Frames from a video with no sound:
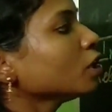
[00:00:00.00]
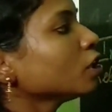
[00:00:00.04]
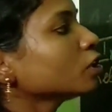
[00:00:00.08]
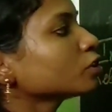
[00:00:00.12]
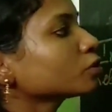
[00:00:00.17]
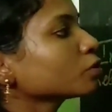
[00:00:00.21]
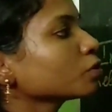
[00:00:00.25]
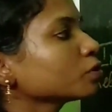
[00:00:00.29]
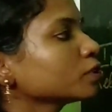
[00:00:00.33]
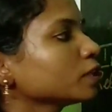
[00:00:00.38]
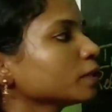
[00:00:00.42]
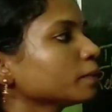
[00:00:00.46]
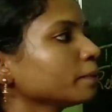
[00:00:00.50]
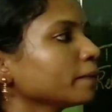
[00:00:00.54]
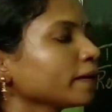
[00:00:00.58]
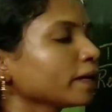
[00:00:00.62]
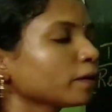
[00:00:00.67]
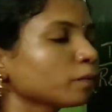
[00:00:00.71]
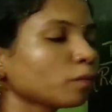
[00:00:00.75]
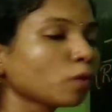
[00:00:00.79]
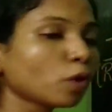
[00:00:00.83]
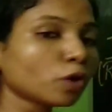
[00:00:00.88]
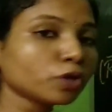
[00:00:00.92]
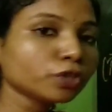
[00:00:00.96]
So the
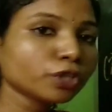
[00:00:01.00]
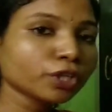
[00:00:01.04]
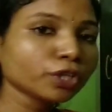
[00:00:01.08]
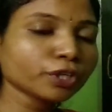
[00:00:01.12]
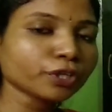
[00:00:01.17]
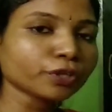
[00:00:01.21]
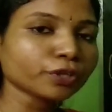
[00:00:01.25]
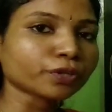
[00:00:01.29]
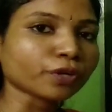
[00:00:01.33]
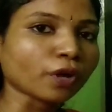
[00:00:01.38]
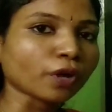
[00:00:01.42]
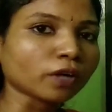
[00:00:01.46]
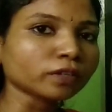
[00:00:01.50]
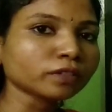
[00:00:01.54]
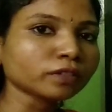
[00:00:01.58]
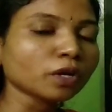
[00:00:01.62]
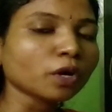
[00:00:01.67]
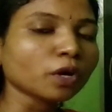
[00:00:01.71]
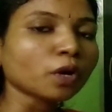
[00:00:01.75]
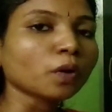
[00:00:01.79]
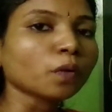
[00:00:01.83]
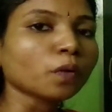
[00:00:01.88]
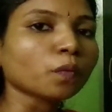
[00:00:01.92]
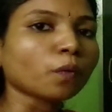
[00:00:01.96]
motor neuron
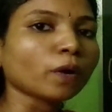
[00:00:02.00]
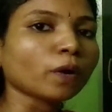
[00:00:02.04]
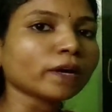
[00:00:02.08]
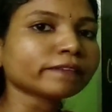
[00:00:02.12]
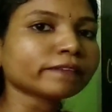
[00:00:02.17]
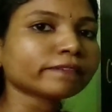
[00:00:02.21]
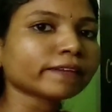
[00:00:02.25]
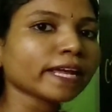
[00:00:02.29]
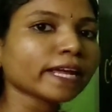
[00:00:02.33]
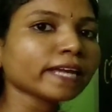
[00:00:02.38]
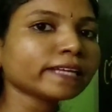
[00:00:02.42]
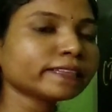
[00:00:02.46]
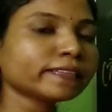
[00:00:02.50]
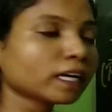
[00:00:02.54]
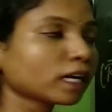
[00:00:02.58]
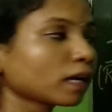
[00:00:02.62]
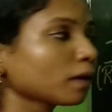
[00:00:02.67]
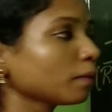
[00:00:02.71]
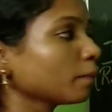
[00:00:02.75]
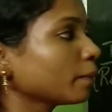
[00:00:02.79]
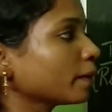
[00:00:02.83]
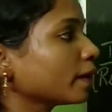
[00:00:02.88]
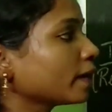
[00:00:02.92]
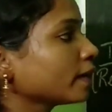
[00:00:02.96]
will take the
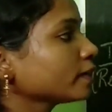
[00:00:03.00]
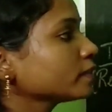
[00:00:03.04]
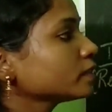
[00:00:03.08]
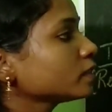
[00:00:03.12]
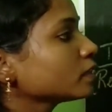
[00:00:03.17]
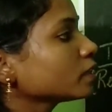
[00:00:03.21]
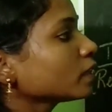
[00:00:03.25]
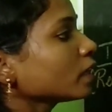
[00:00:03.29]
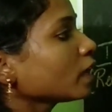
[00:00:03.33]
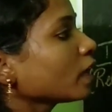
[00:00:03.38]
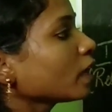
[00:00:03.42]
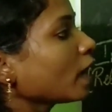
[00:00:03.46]
command